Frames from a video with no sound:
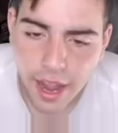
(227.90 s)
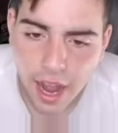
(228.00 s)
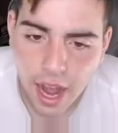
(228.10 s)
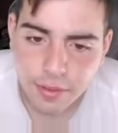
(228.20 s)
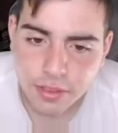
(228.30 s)

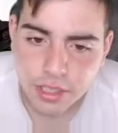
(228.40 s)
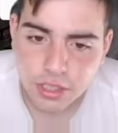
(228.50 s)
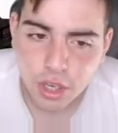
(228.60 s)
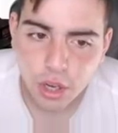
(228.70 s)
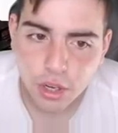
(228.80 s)
Obviously,
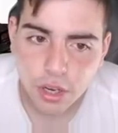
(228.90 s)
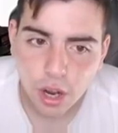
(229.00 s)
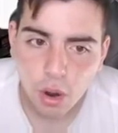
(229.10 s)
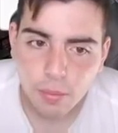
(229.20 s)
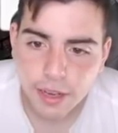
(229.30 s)
it's good.
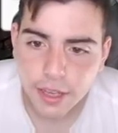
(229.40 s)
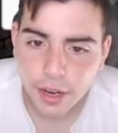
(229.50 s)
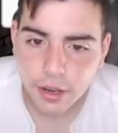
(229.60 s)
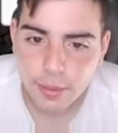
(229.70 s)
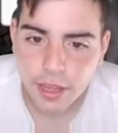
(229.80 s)
Oh, right
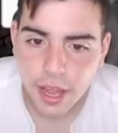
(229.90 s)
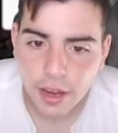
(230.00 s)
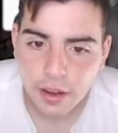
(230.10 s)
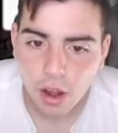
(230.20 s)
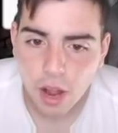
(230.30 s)
there. Give me
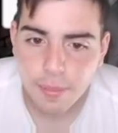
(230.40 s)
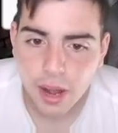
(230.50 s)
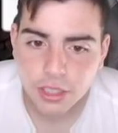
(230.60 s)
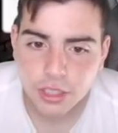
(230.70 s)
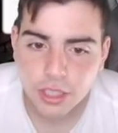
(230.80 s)
that. Oh, I
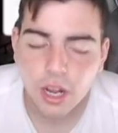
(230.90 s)
botched it.